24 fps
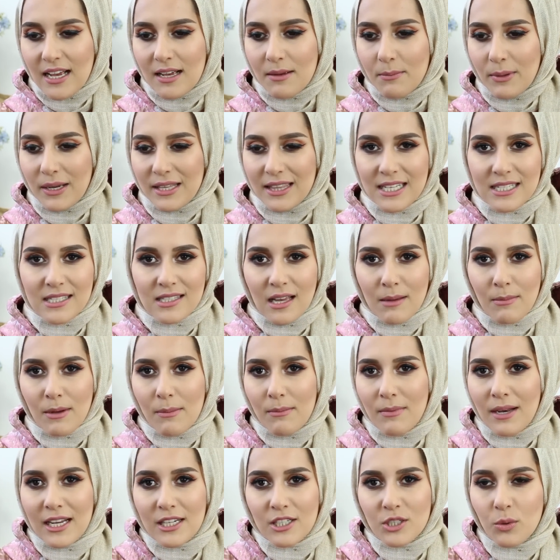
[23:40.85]
by this time
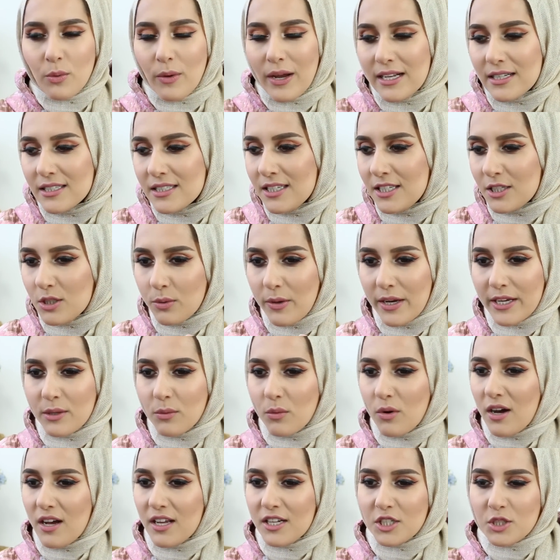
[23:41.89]
I'm like 20,
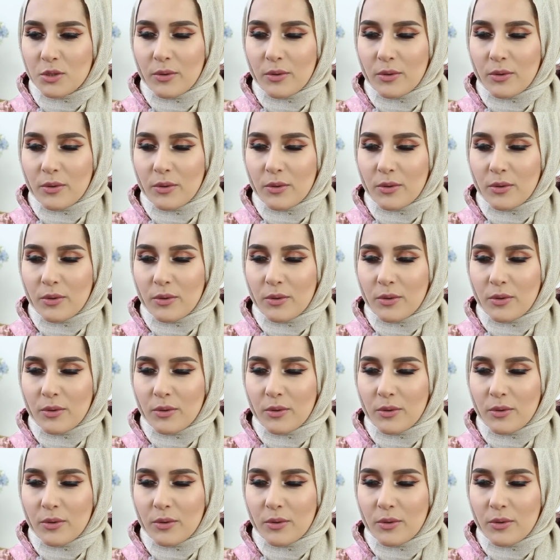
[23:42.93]
21,